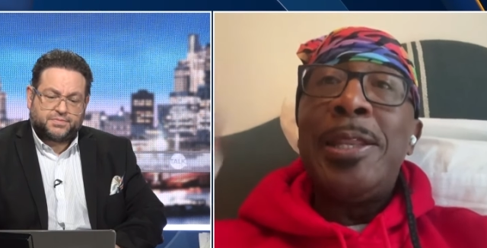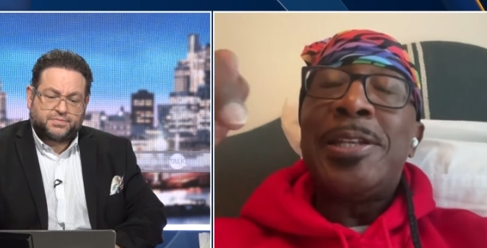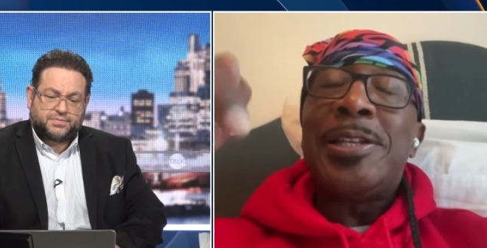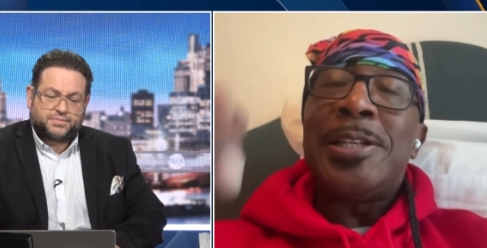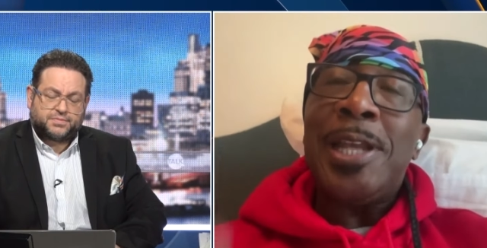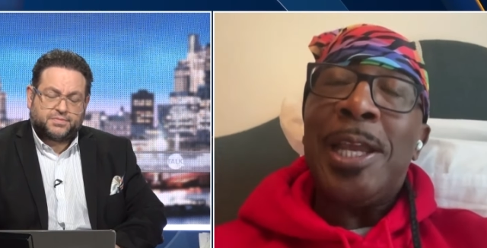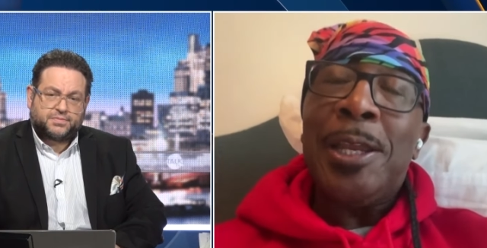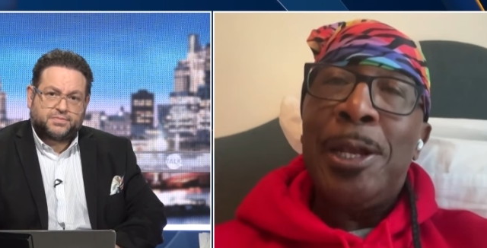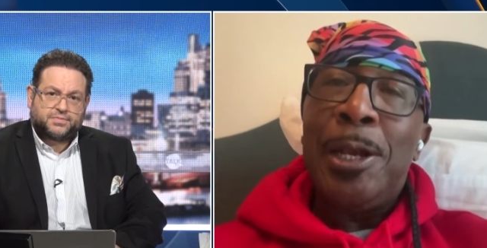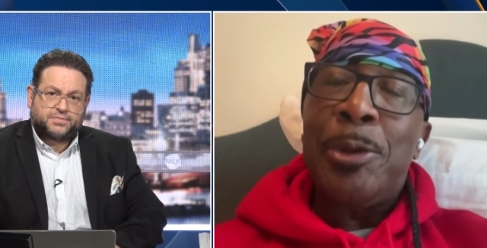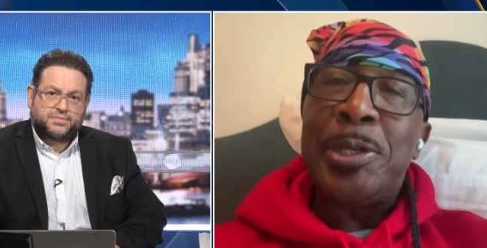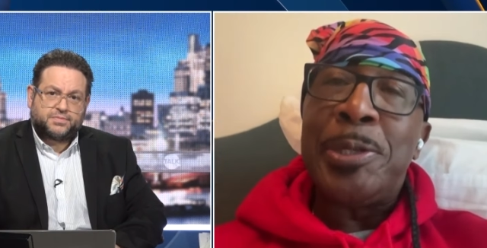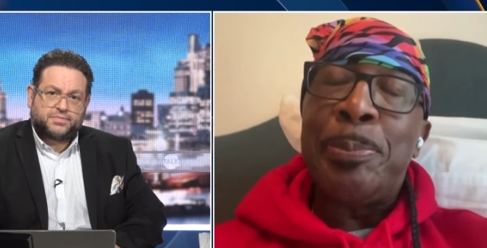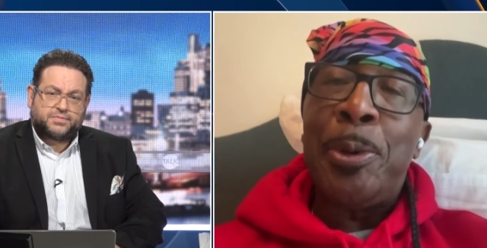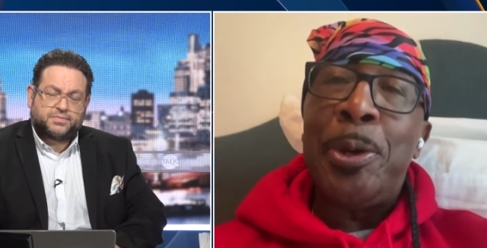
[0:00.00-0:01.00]
Speaker 1: The second
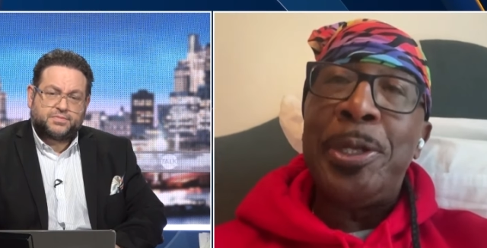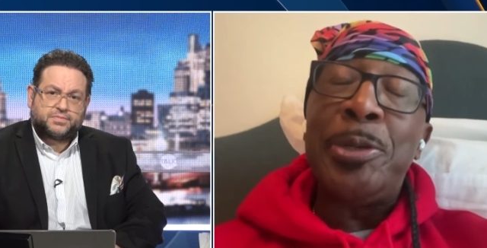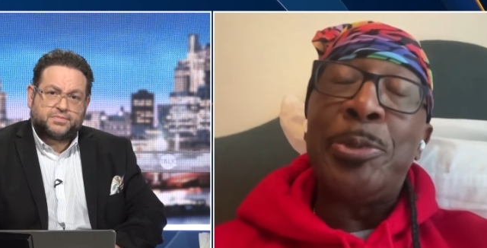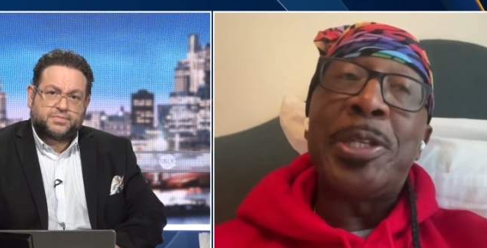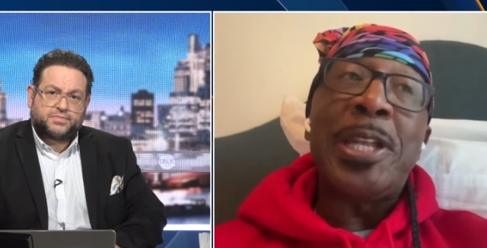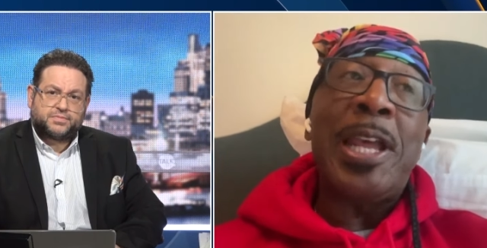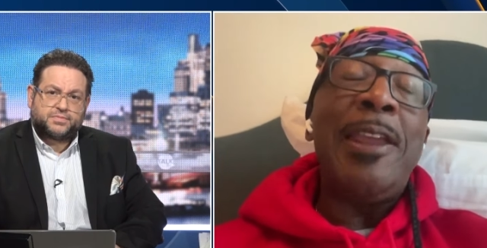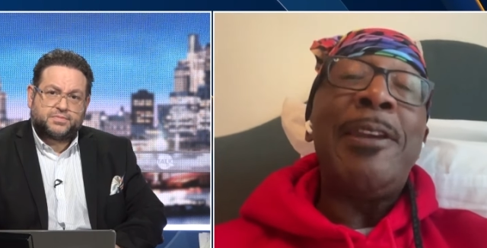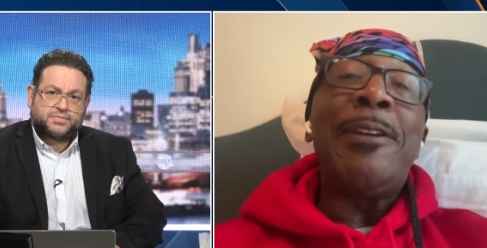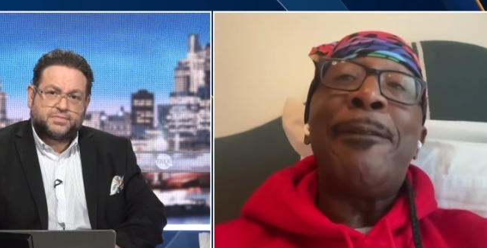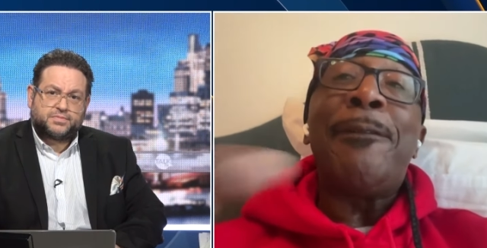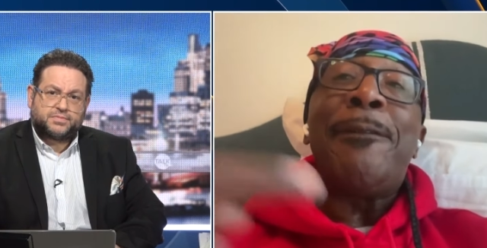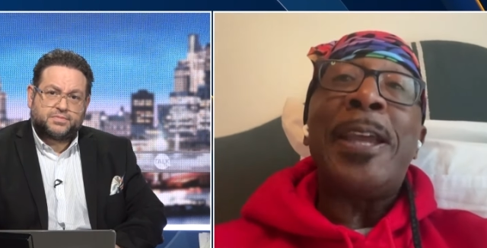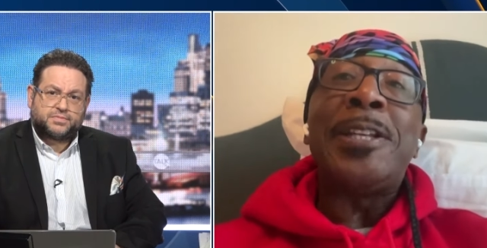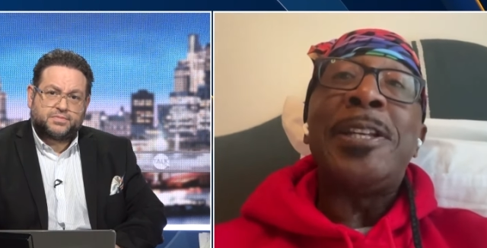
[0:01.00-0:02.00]
lowest point was that it
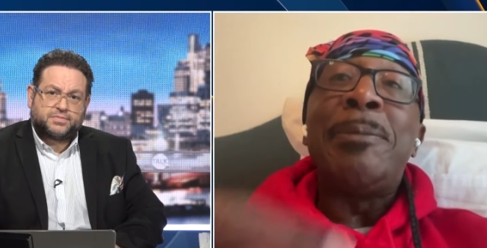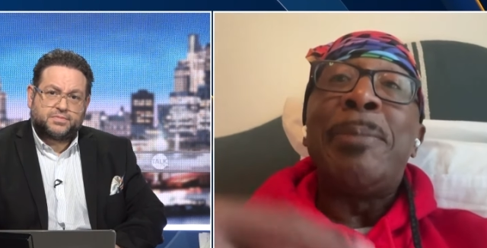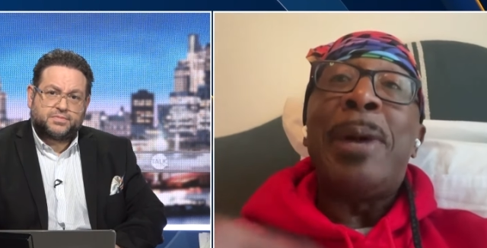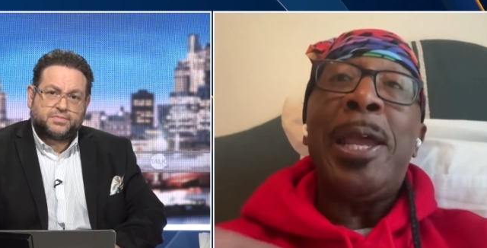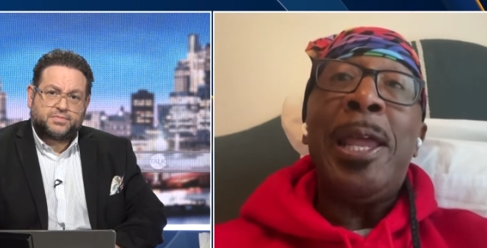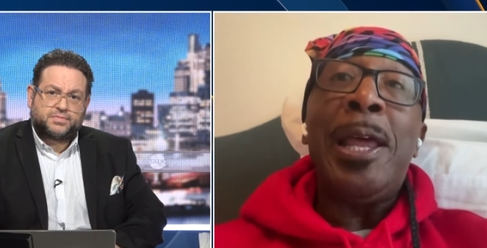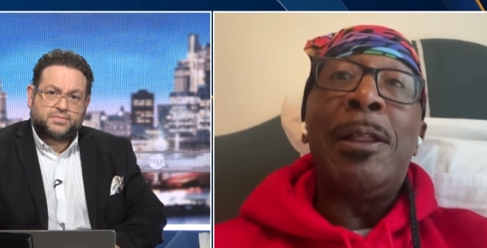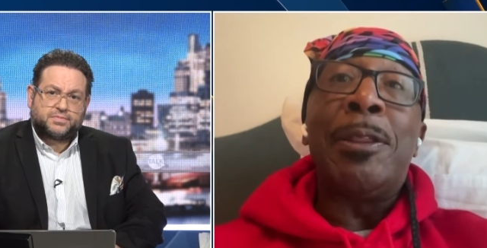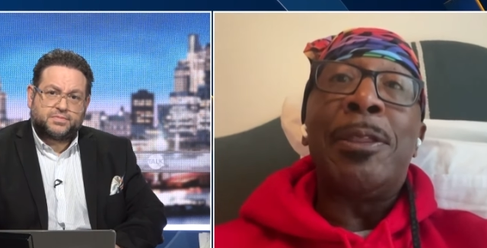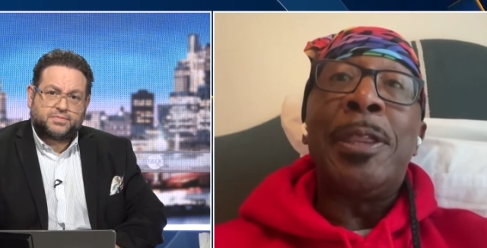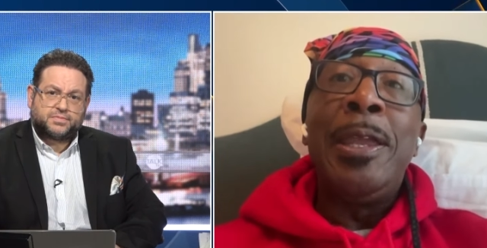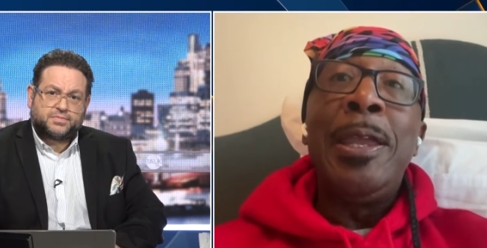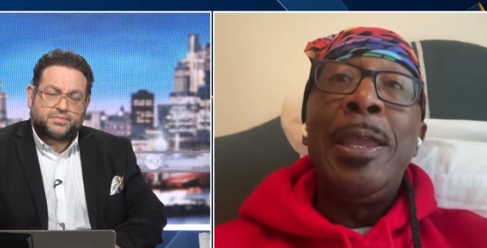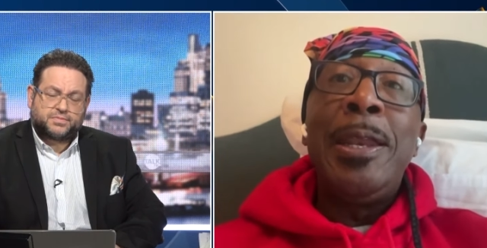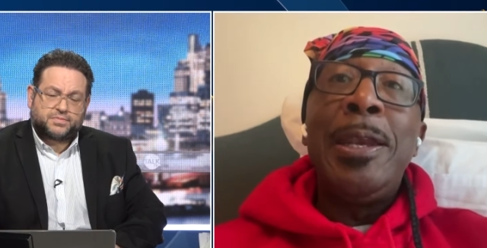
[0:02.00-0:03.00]
affected my health.